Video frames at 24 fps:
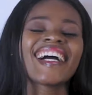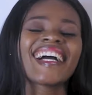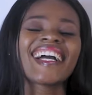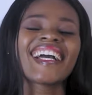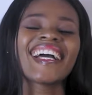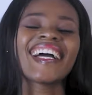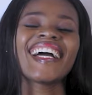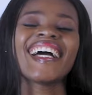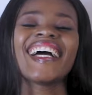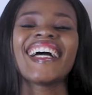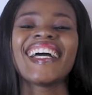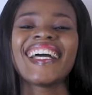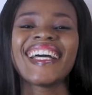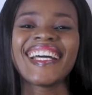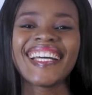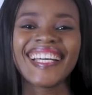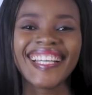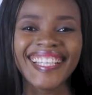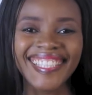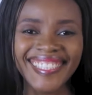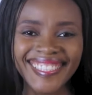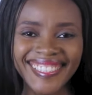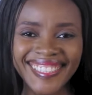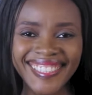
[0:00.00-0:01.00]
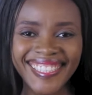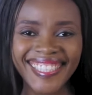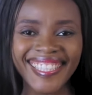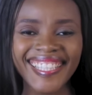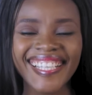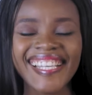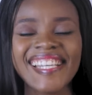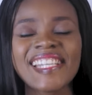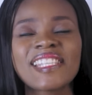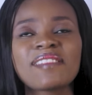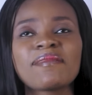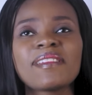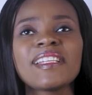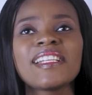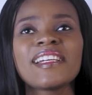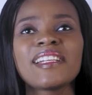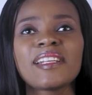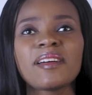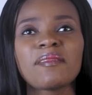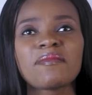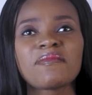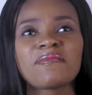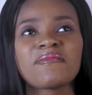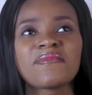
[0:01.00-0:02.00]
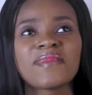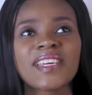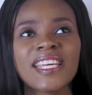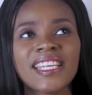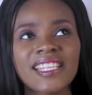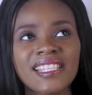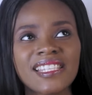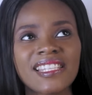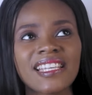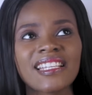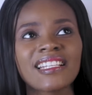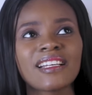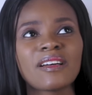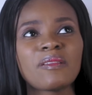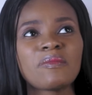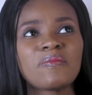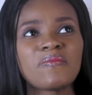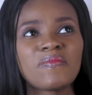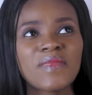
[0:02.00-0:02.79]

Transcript: Guys, it's been an amazing